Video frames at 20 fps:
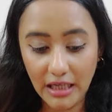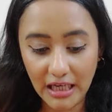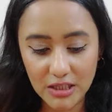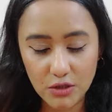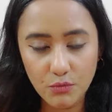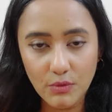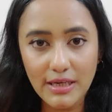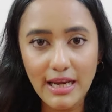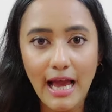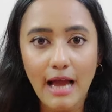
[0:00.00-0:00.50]

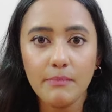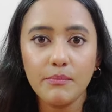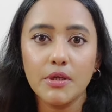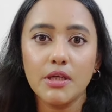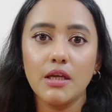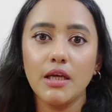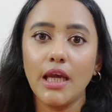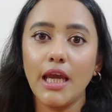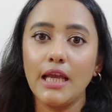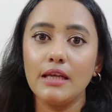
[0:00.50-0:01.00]
It will
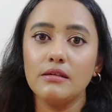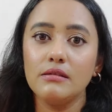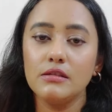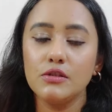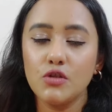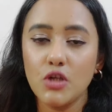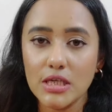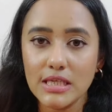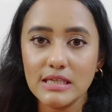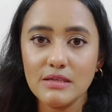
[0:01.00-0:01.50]
happen again.
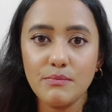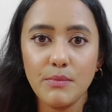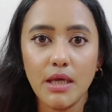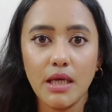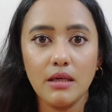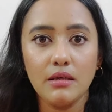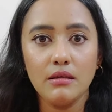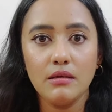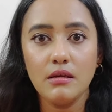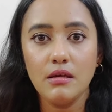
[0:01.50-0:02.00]
Trust
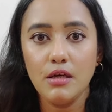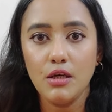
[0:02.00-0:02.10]
me.